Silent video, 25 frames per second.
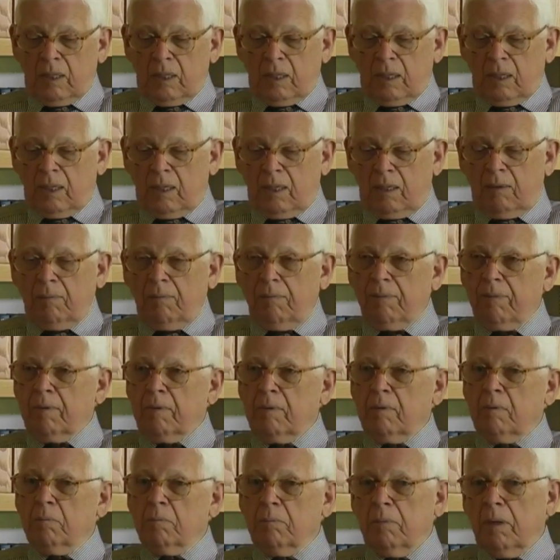
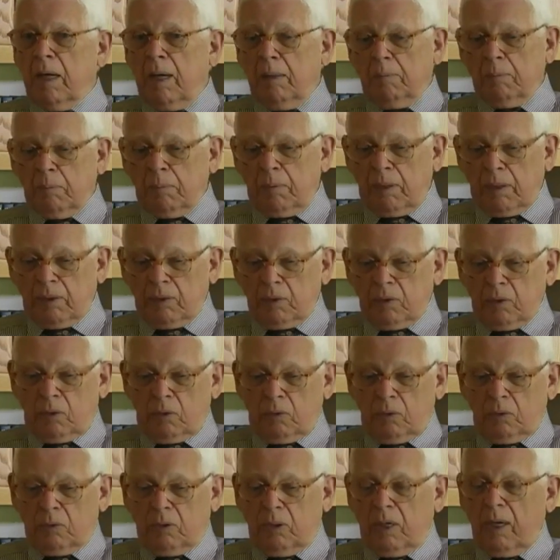Abdu'l-Baha's
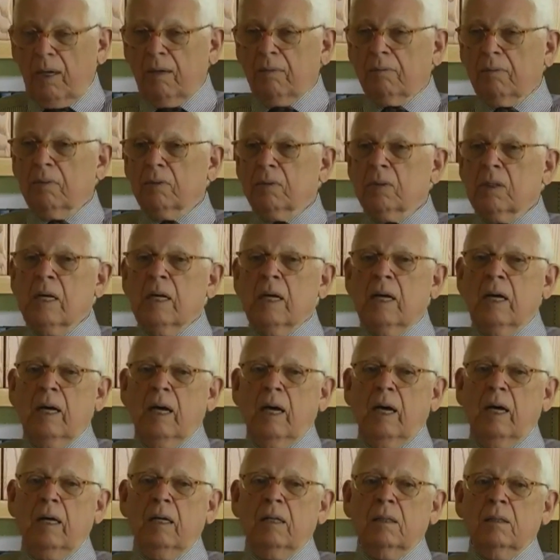own travels,
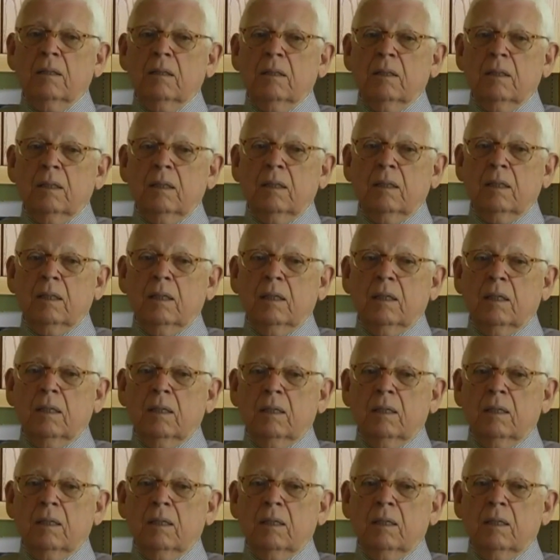and the